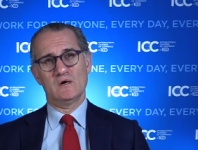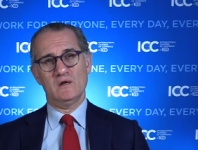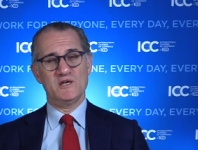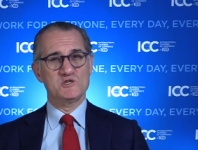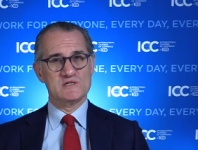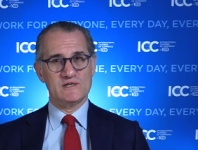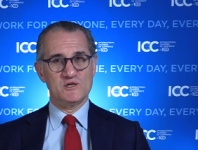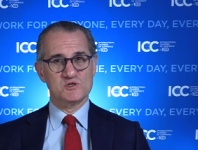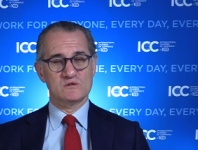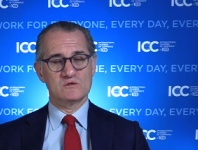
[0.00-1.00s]

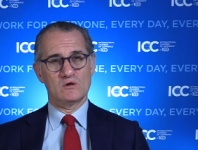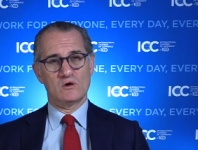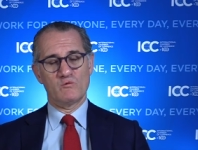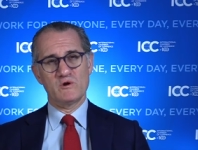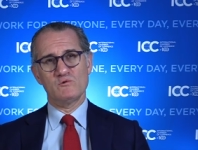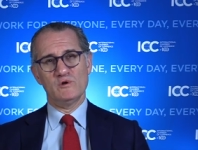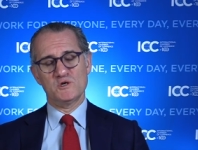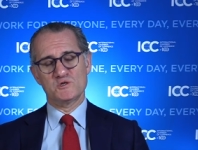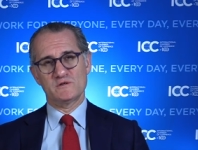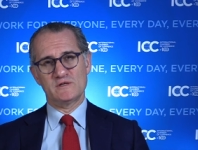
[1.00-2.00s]
legislation or
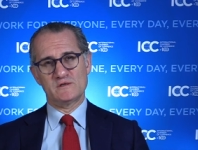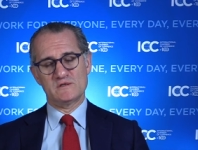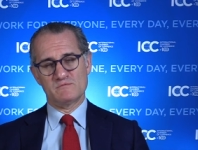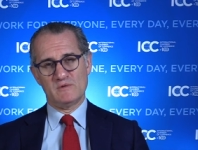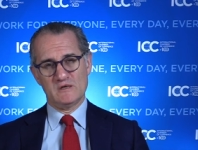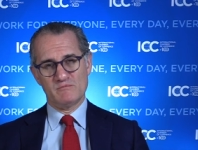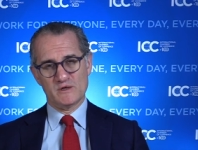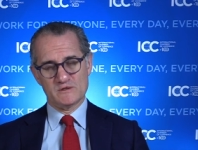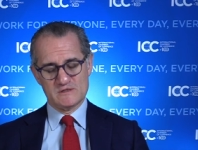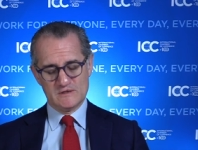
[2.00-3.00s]
regulation that is made
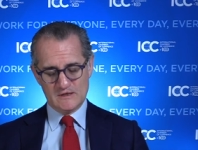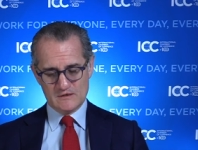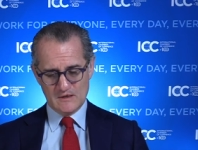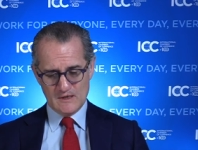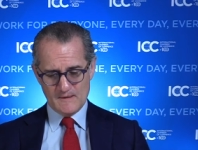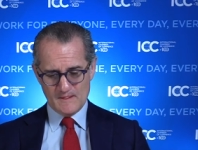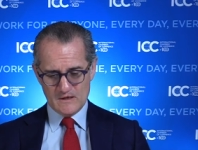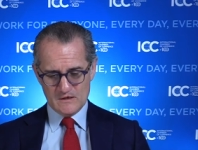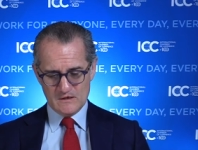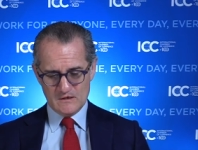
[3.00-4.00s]
by the state
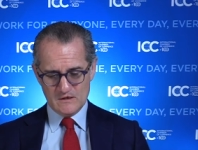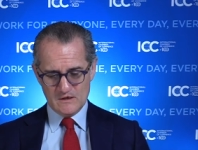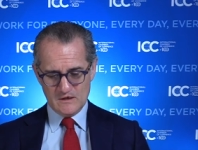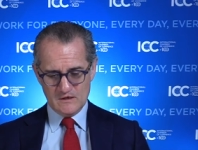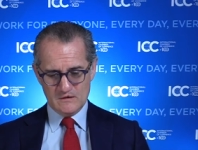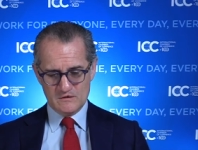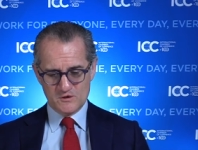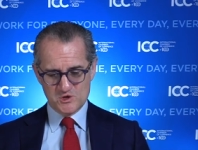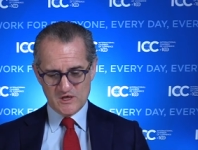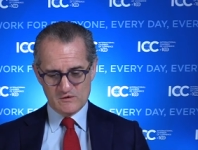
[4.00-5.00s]
in the
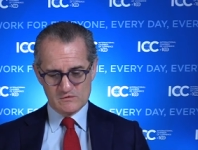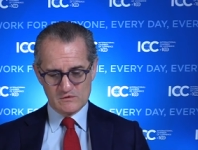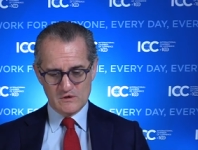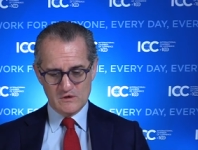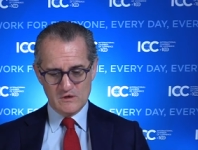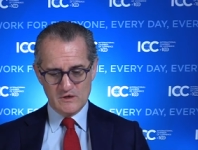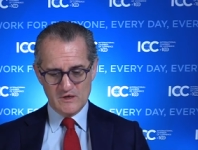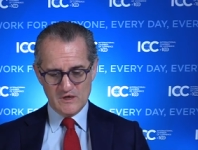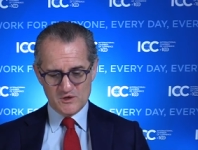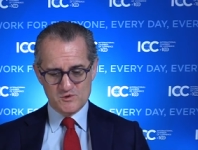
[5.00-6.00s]
general
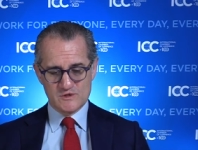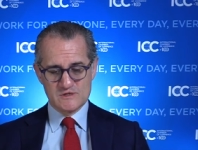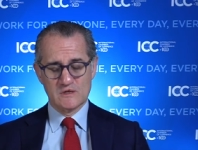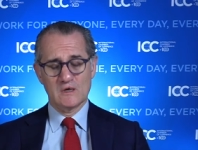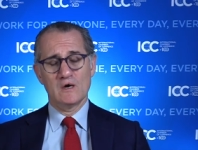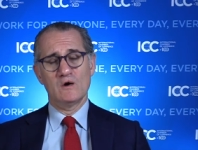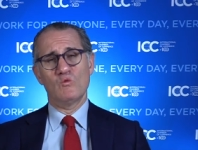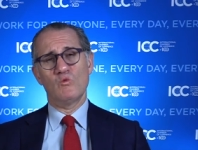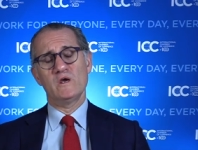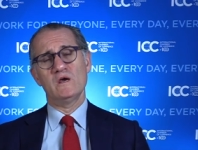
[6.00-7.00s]
interest.
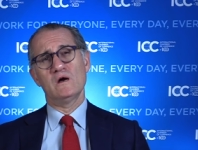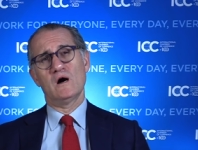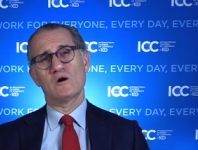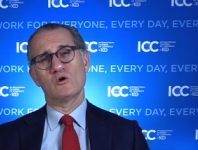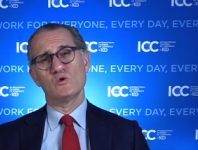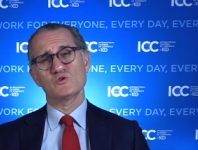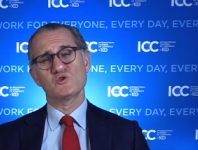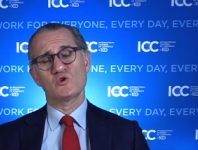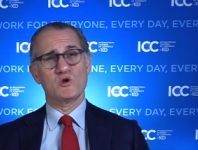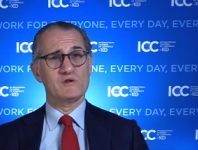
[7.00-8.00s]
We are
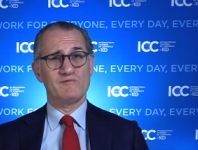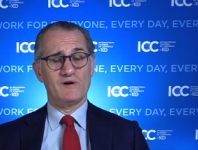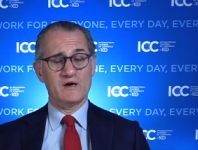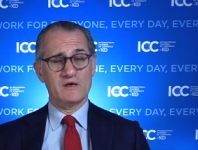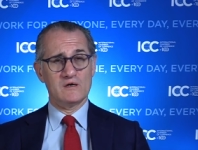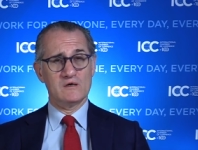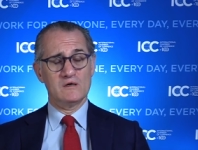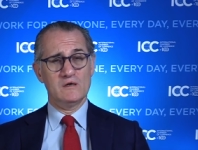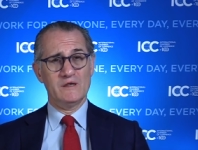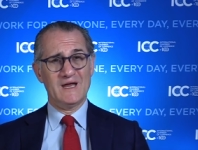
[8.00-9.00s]
also codifying
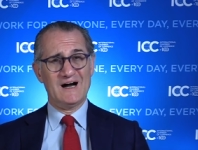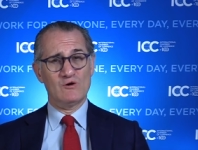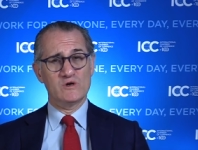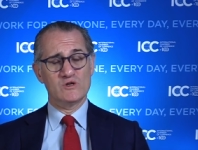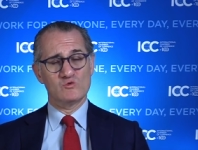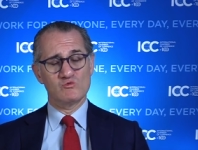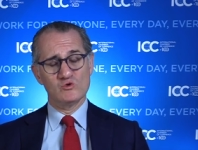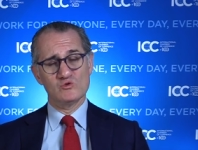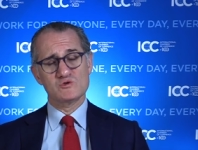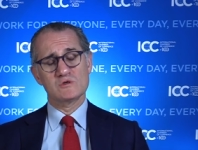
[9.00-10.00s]
now in the
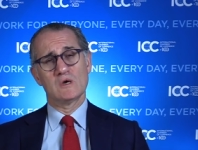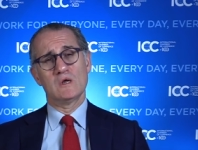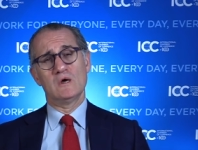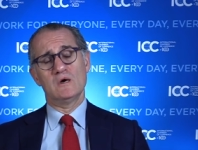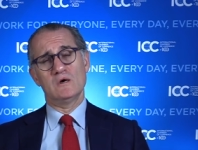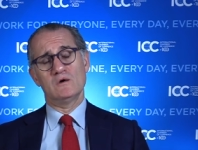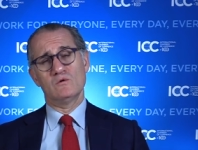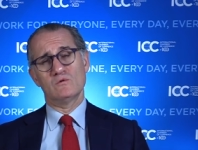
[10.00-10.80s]
rules uh,